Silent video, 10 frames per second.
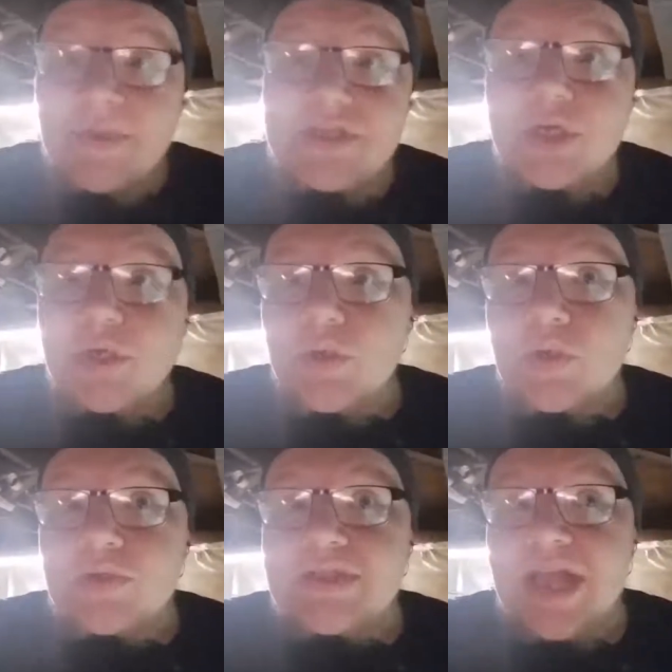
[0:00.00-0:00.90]

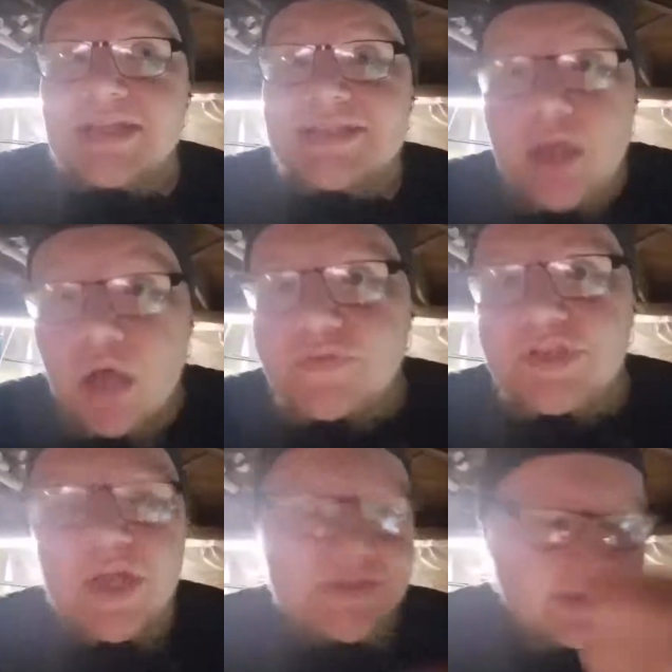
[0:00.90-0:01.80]
turtles and soft
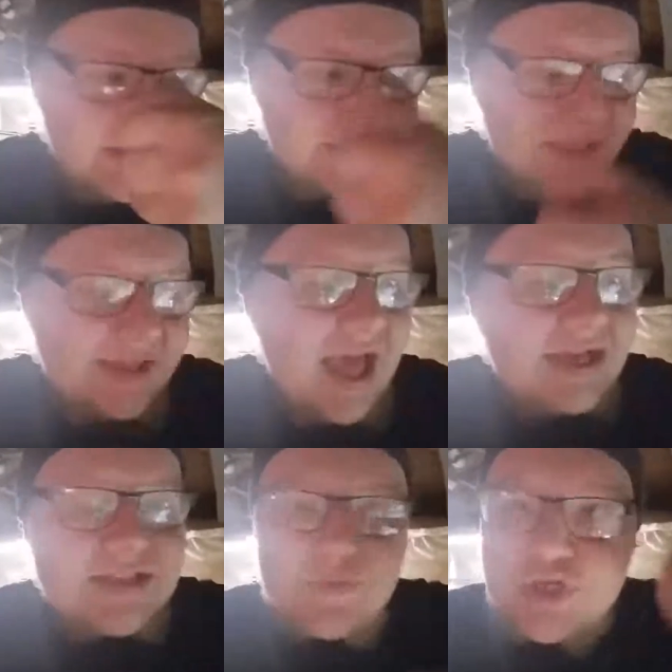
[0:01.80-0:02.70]
shells and things like that.
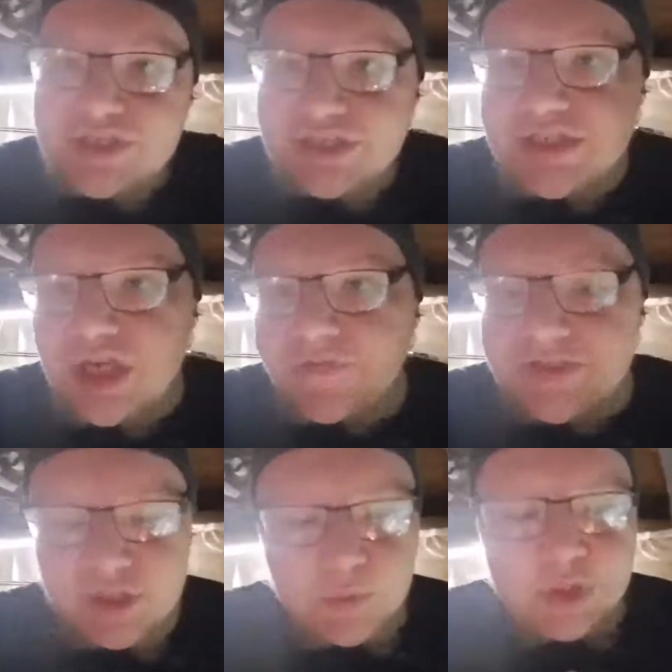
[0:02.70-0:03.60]
Because if you're using a
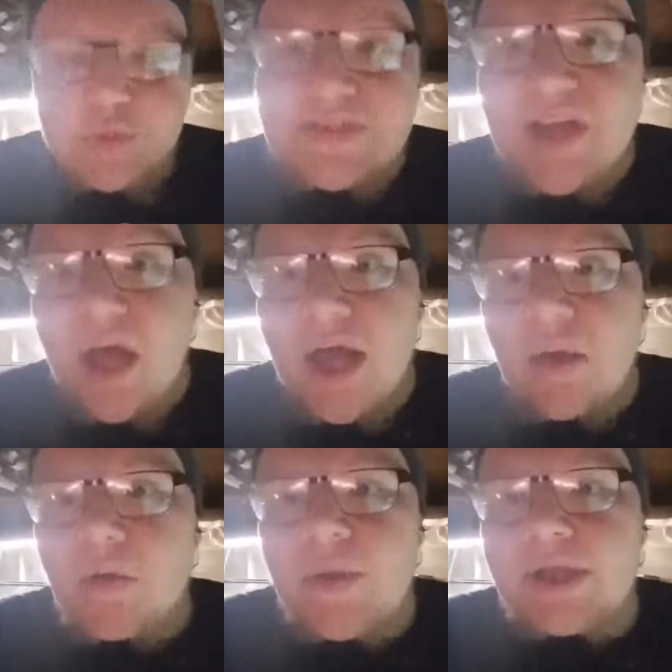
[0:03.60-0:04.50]
surface lure, you saw how
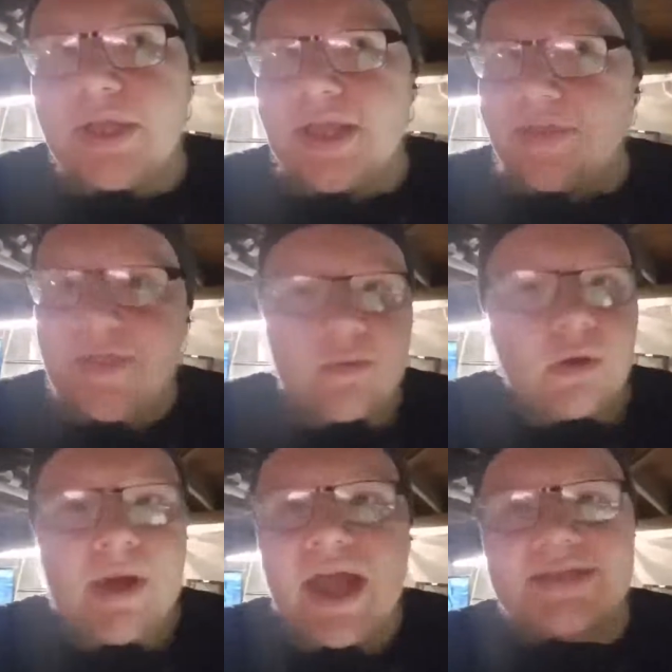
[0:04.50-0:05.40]
quickly that thing
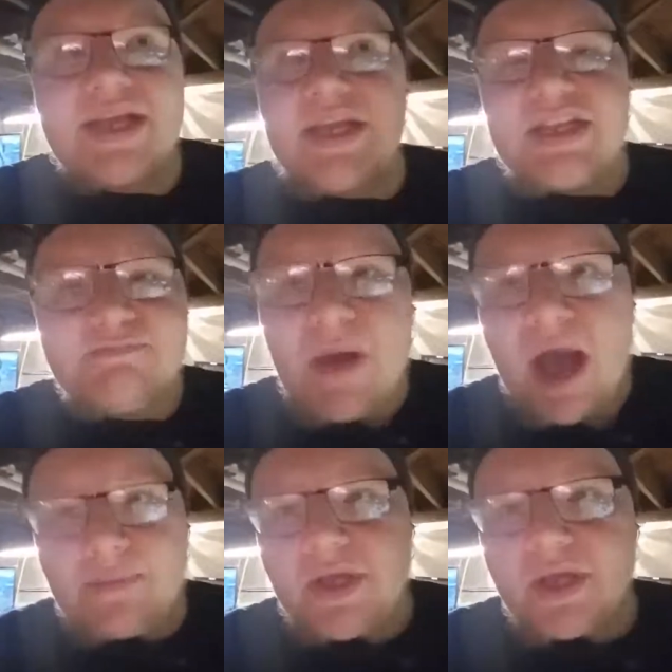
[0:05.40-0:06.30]
went by his head and he just
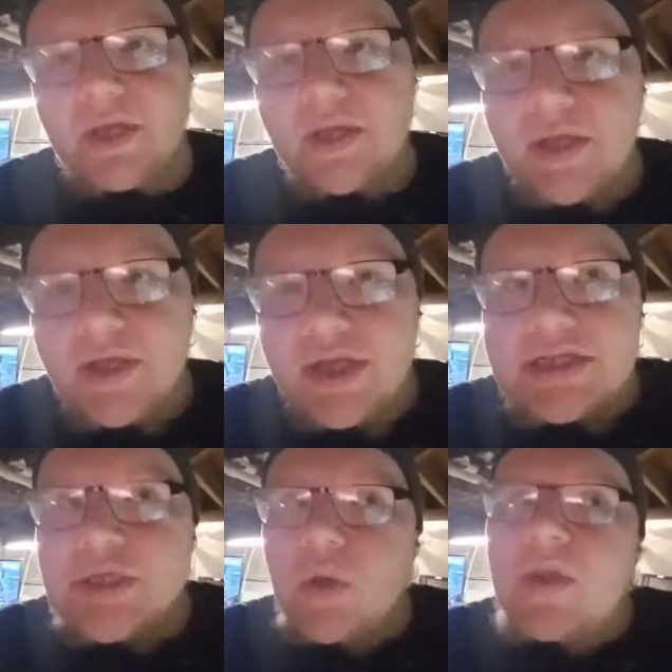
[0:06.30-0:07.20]
popped it.
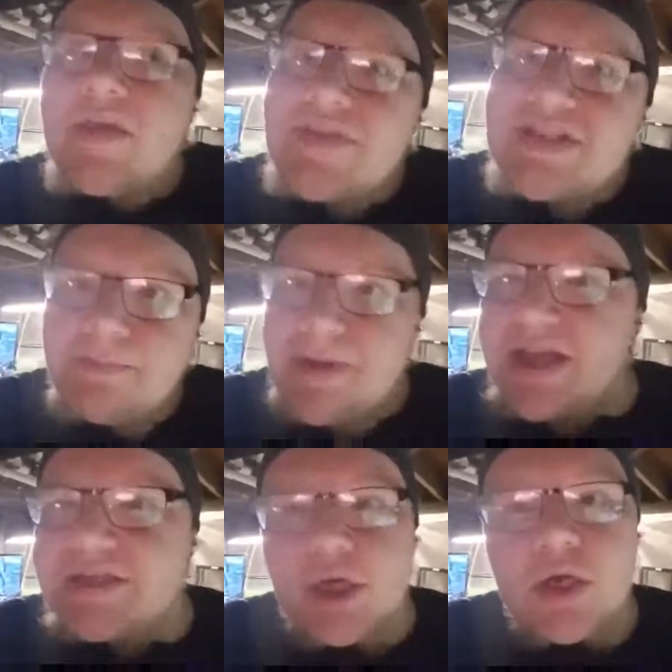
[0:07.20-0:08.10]
So if it's a
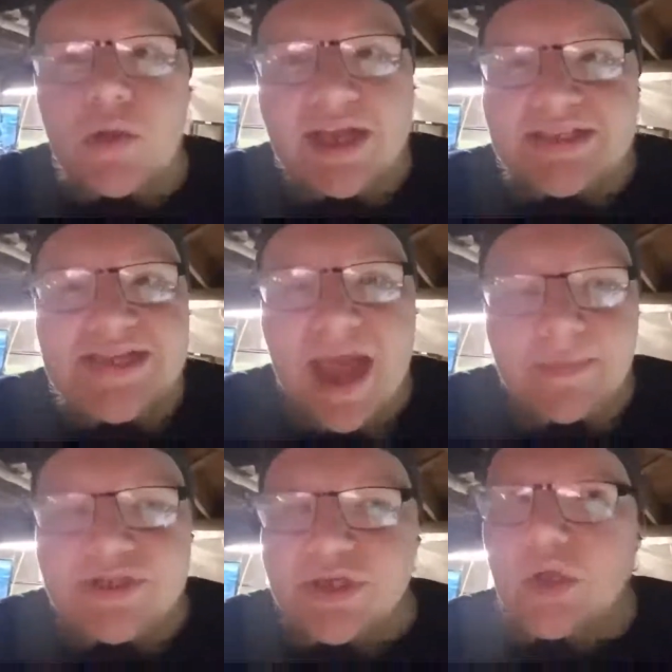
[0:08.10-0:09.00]
big turtle, like a
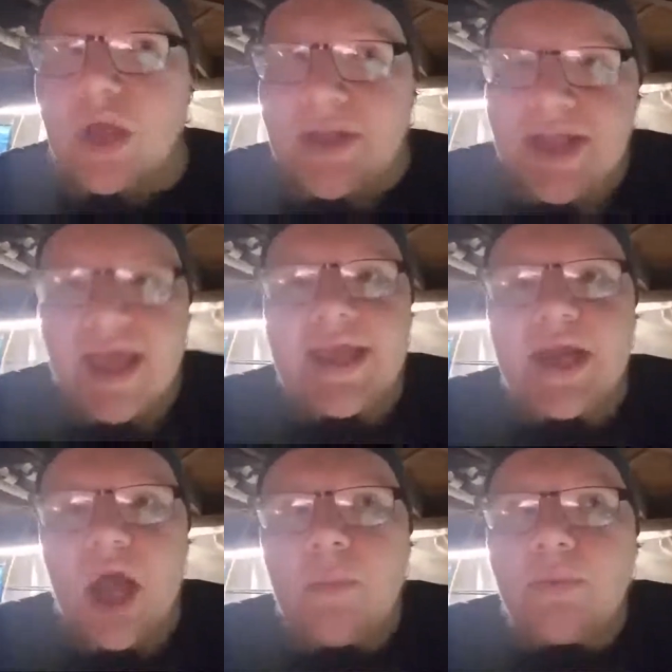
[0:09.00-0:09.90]
snapping turtle, I mean, they
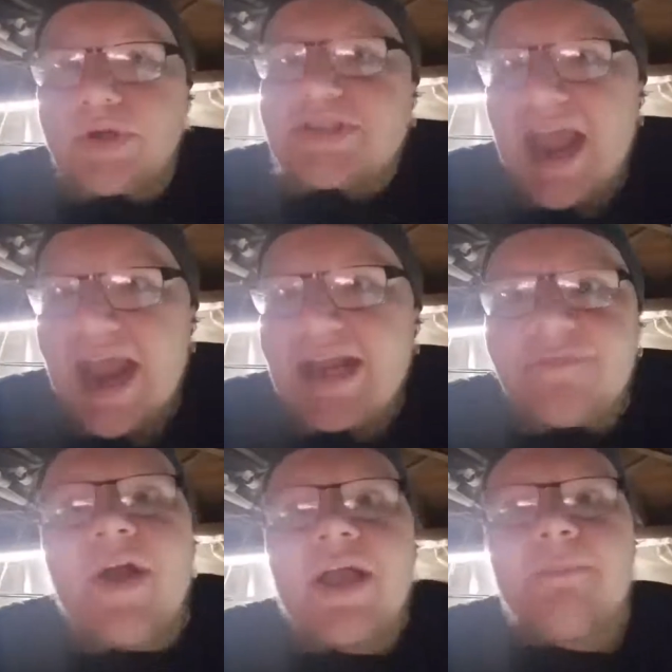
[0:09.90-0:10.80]
get upwards of 80
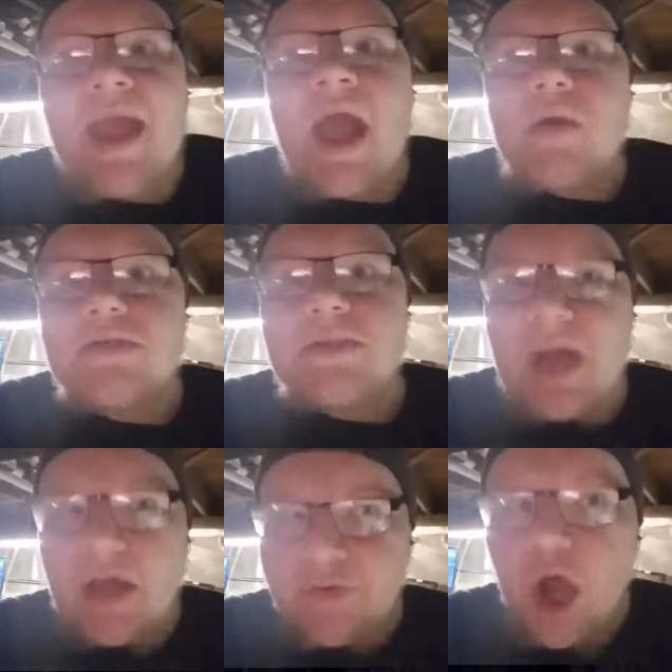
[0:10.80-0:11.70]
fucking pounds. I mean,
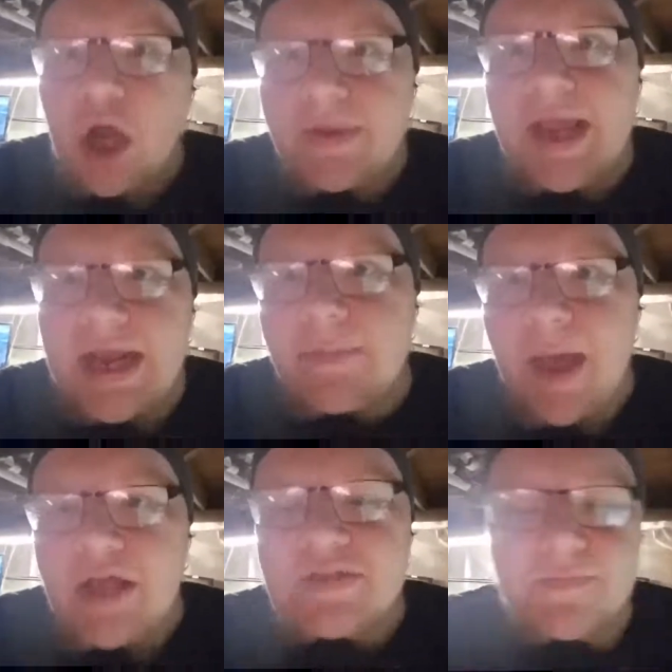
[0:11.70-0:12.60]
I've caught them at 80
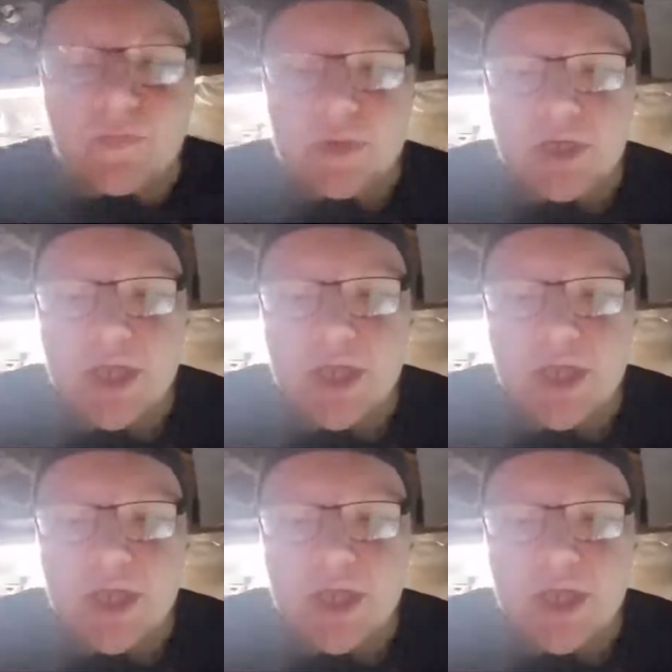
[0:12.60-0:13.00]
pounds before.